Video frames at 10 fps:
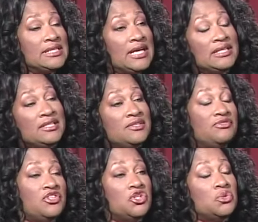kind of
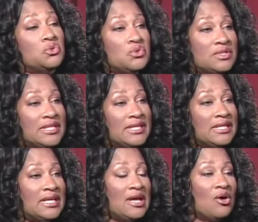diffuse.
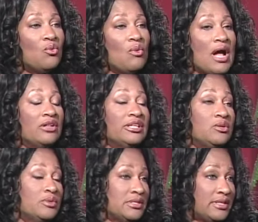And while
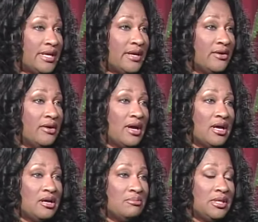he was there,
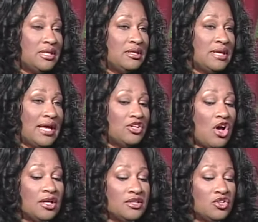um, he got
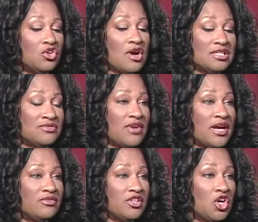caught in the
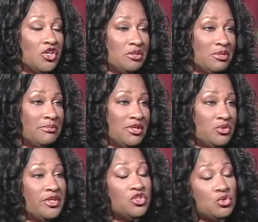crossfire of an argument
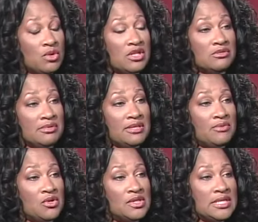between two other
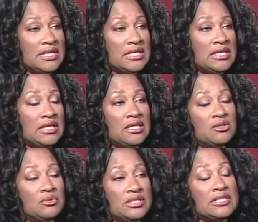people
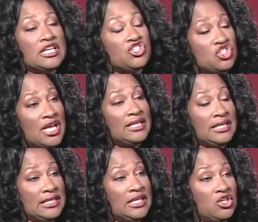and was uh, shot
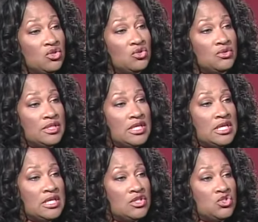and killed.
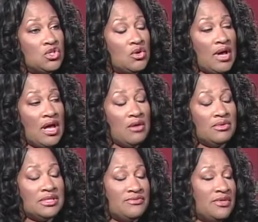Oh, my. So I
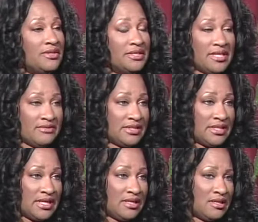was very
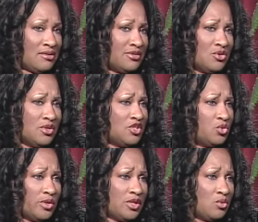devastated. I was only
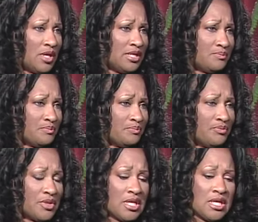21 mm
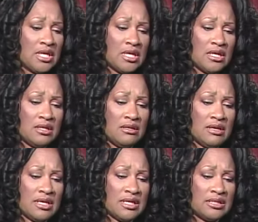-hmm. and
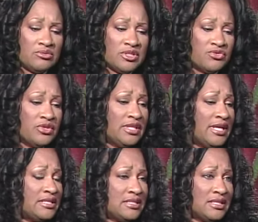uh, was
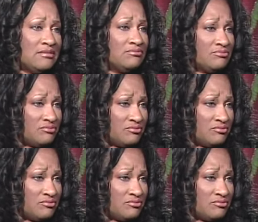freelancing,